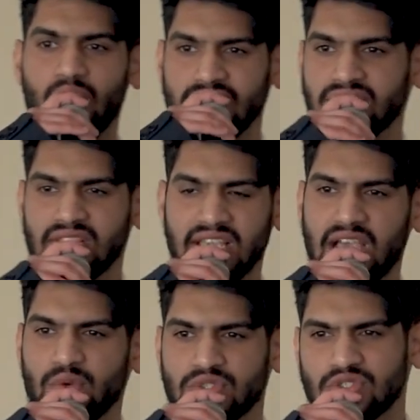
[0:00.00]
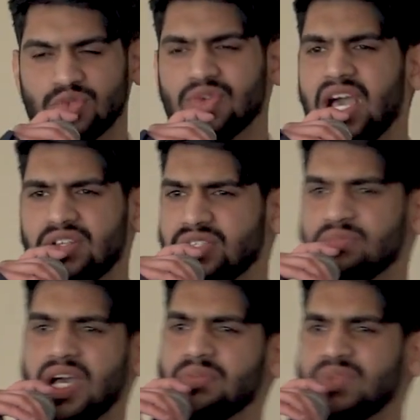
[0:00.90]
wasn't like I was surrounded
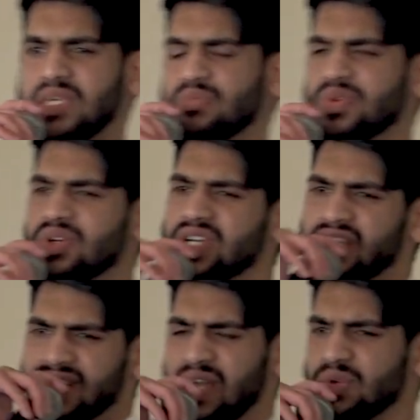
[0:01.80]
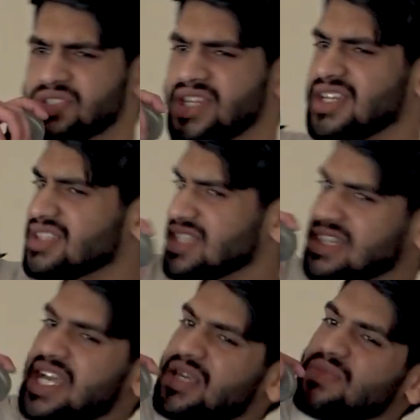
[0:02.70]
by people that were suddenly
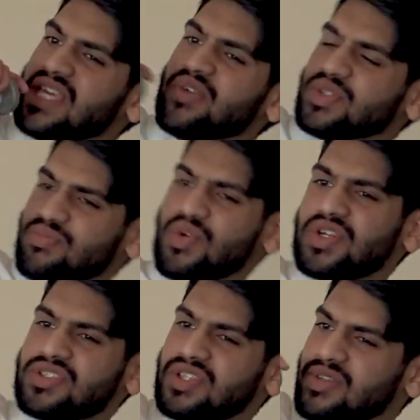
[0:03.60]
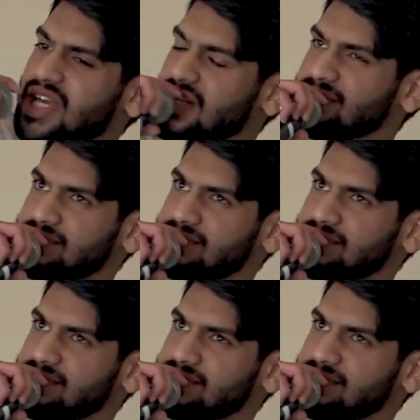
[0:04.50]
like me. It was more so that,